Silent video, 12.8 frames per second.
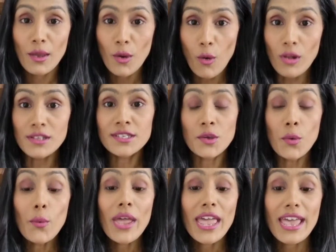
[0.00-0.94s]
Also,
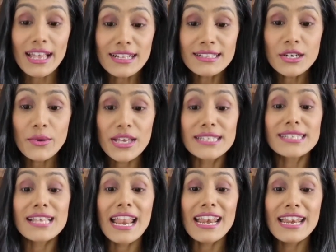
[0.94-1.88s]
elder is
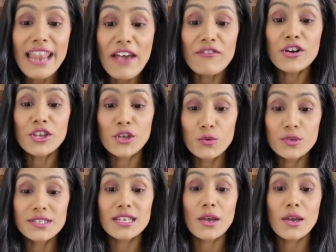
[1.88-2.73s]
never used